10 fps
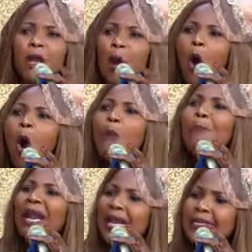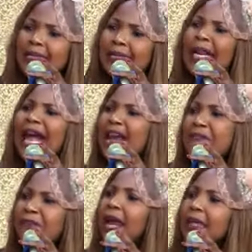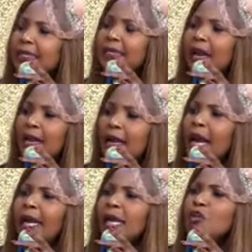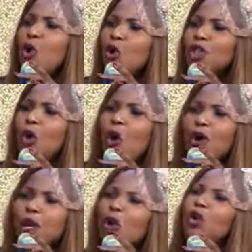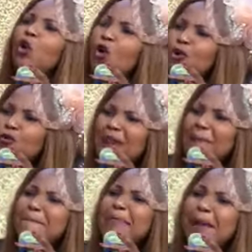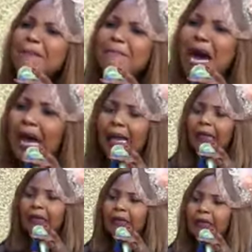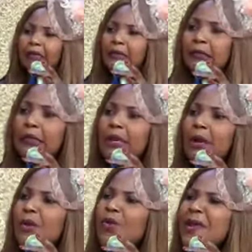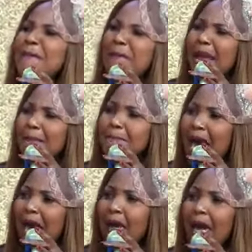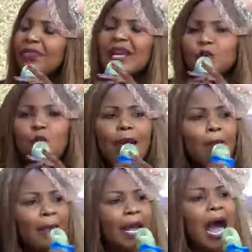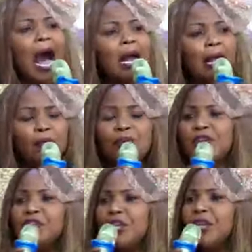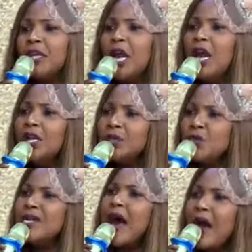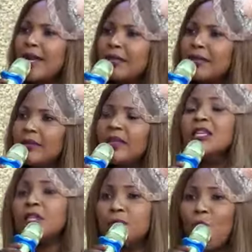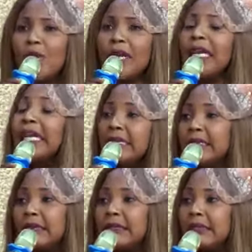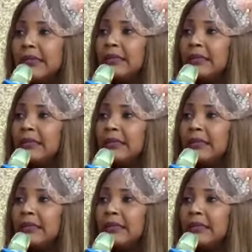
hopeless, lifeless, and I told God, Lord, remember. Remember. And that's where my anchor preaching tonight, this morning, is.